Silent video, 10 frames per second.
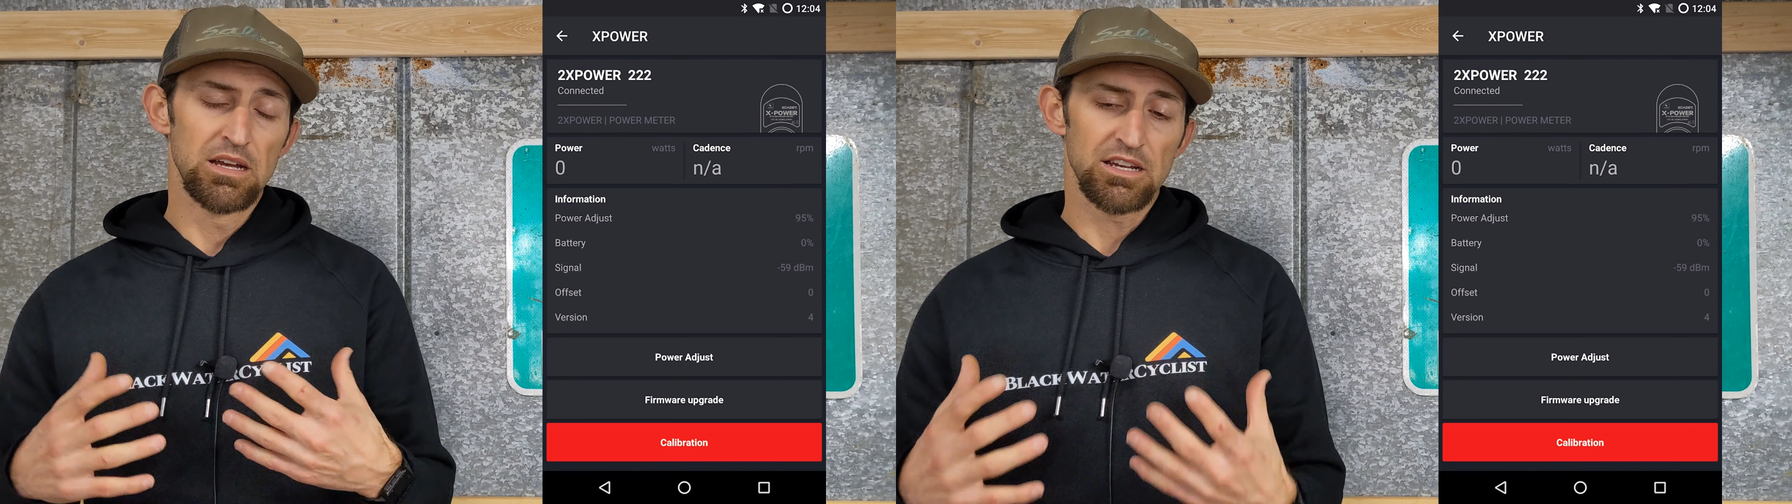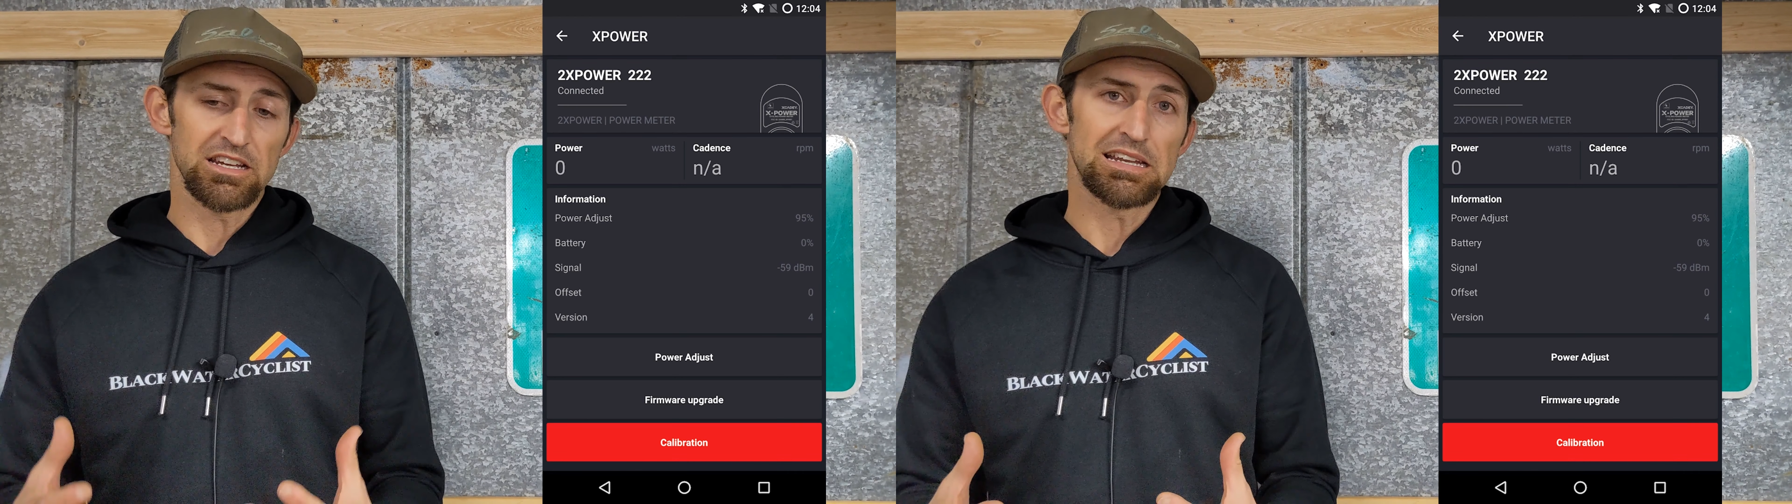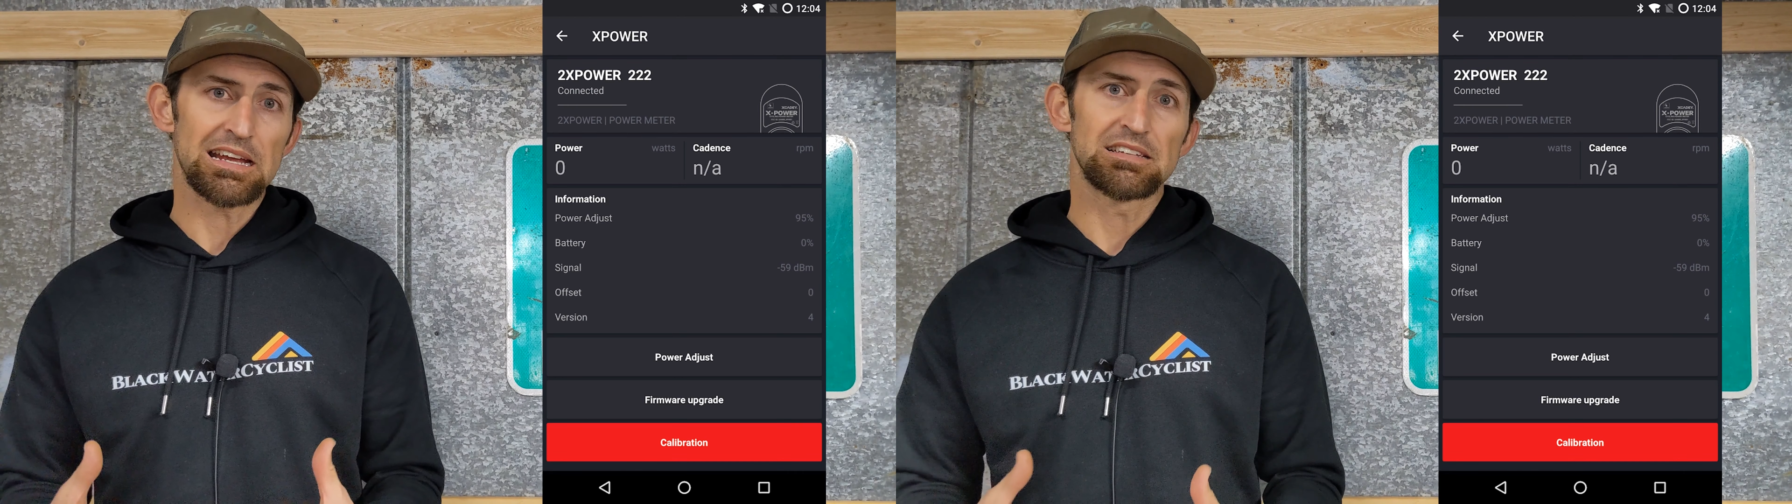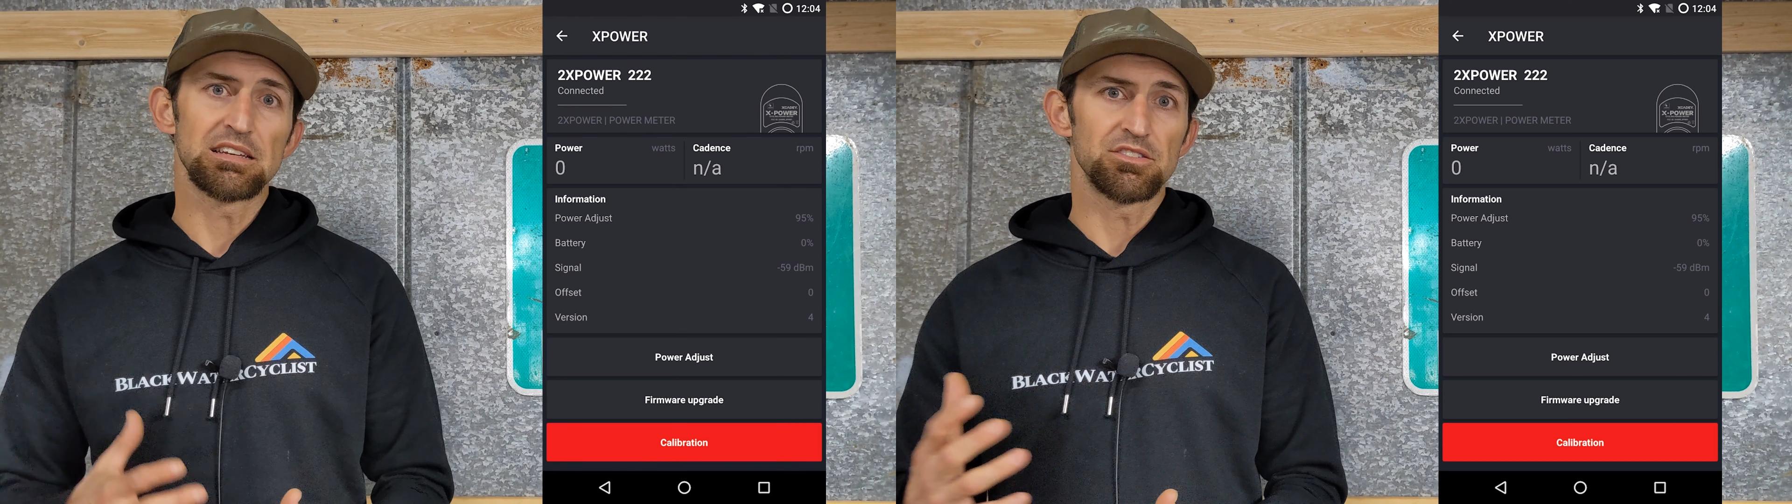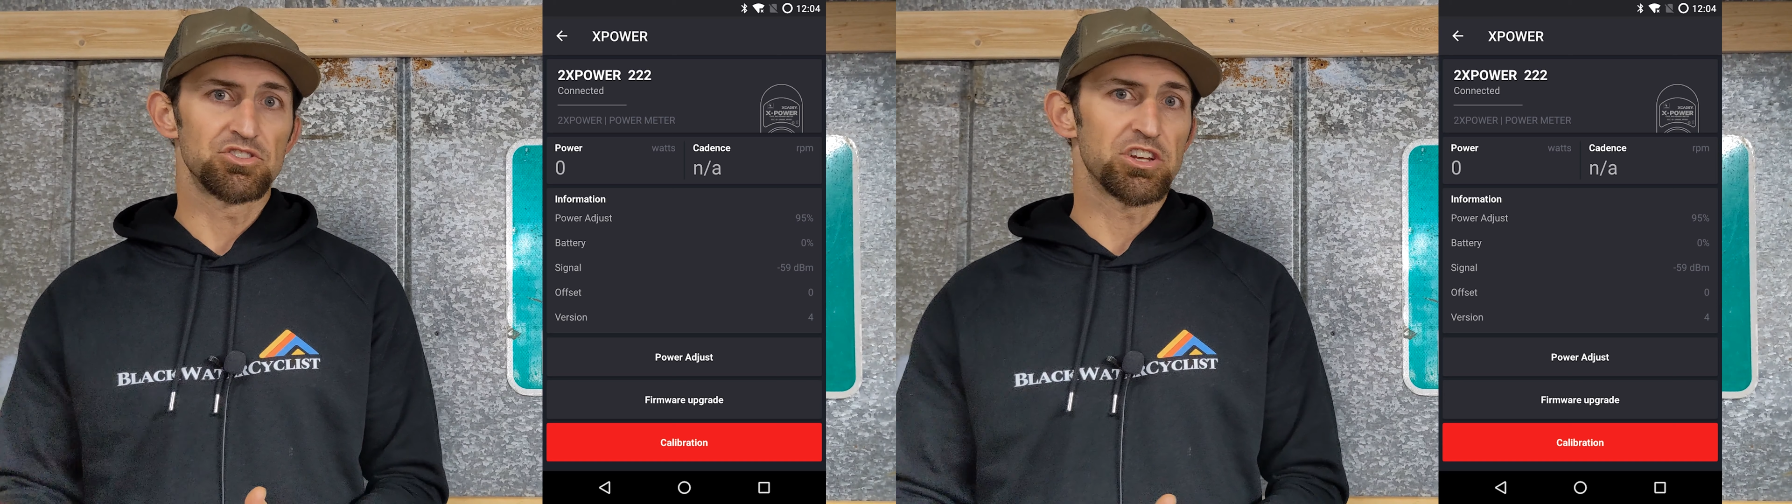connect
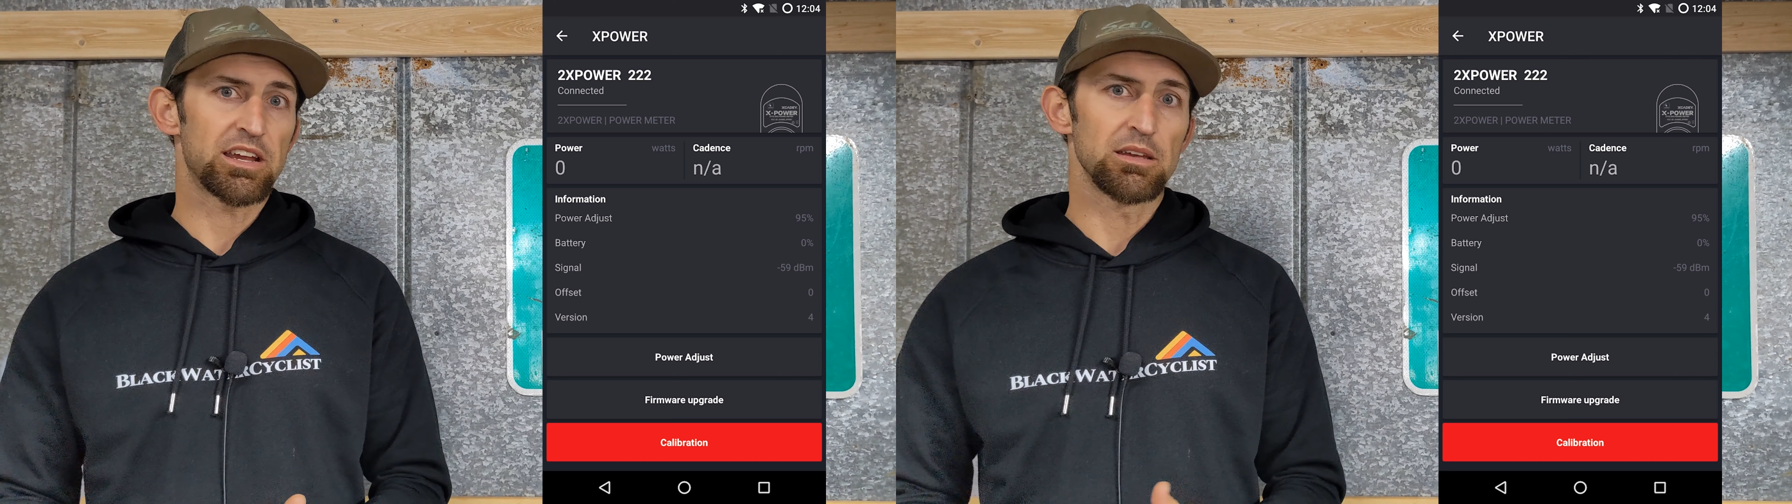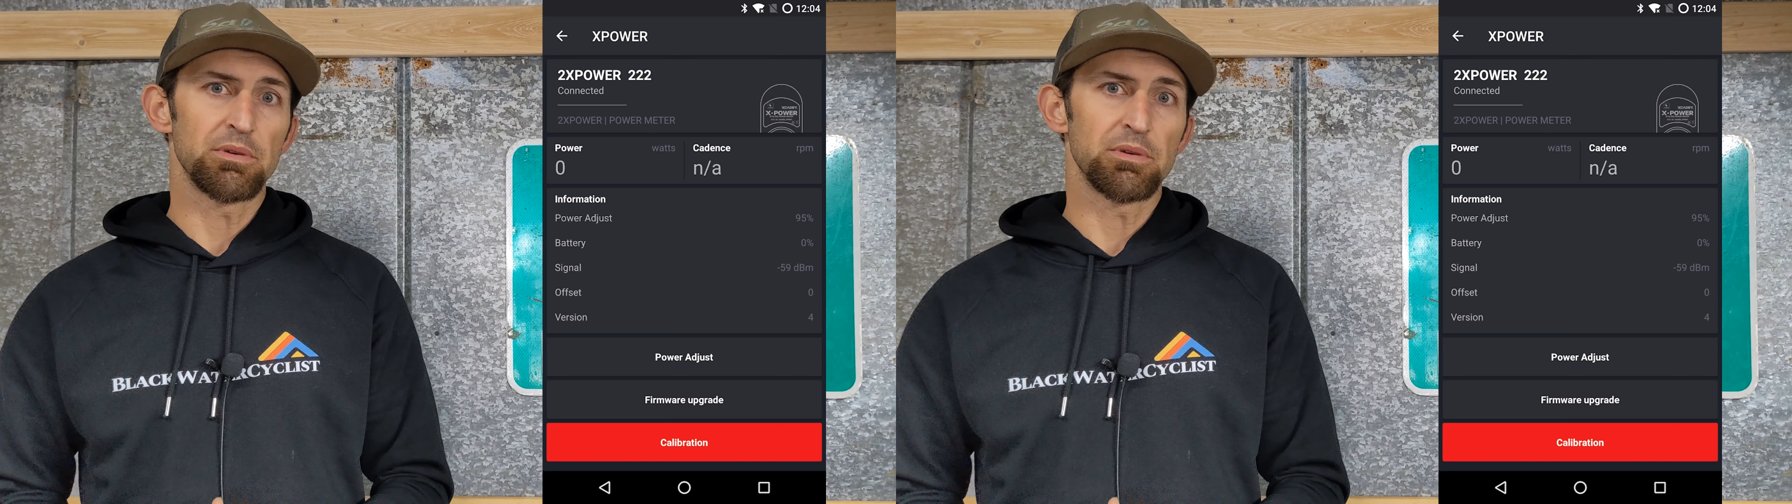it, check it,